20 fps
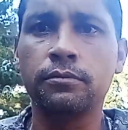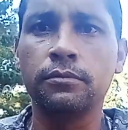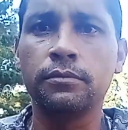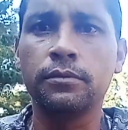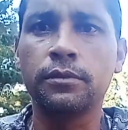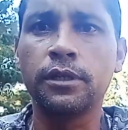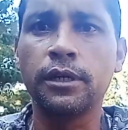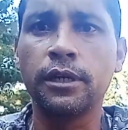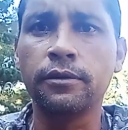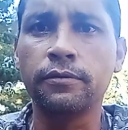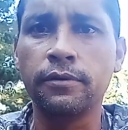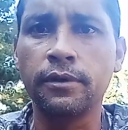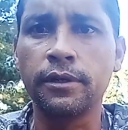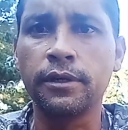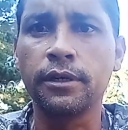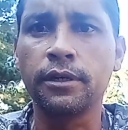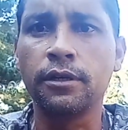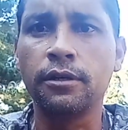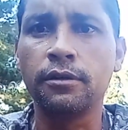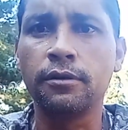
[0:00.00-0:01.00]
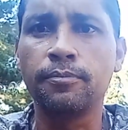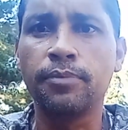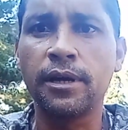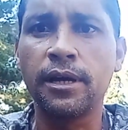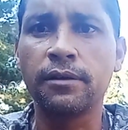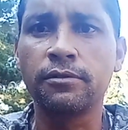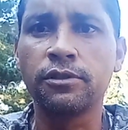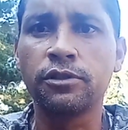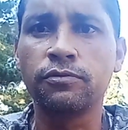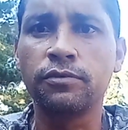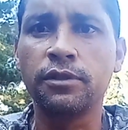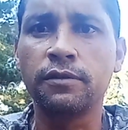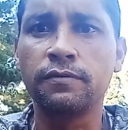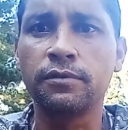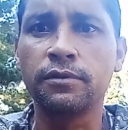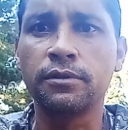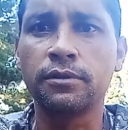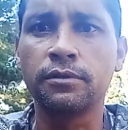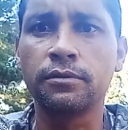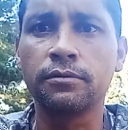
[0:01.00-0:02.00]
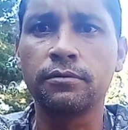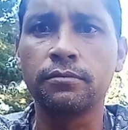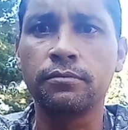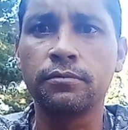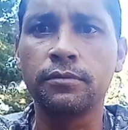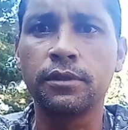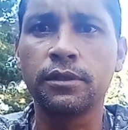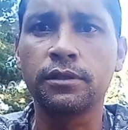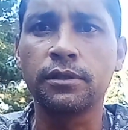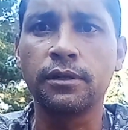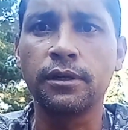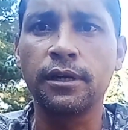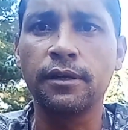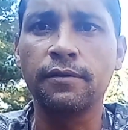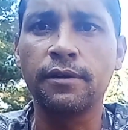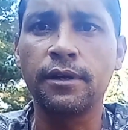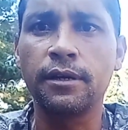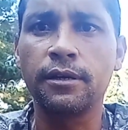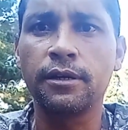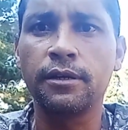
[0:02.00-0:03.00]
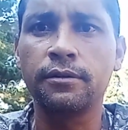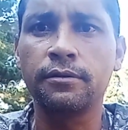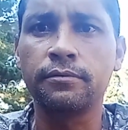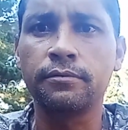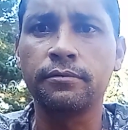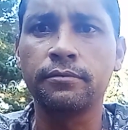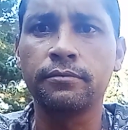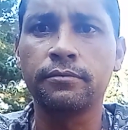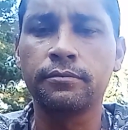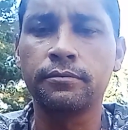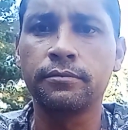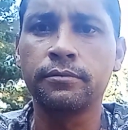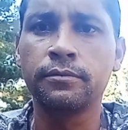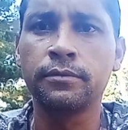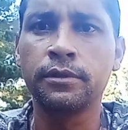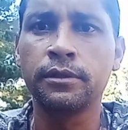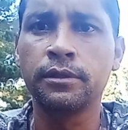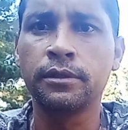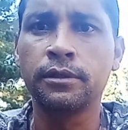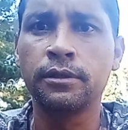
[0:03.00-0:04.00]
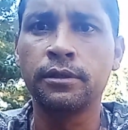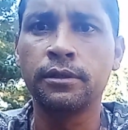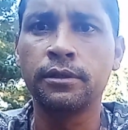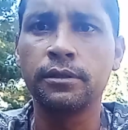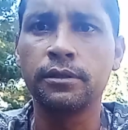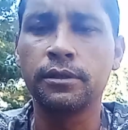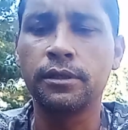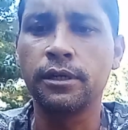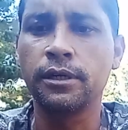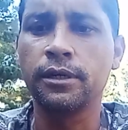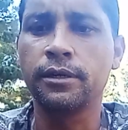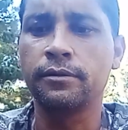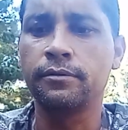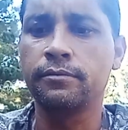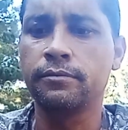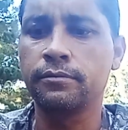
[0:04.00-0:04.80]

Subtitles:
you take one of your 100-pound swivels, just like that right there. You take it.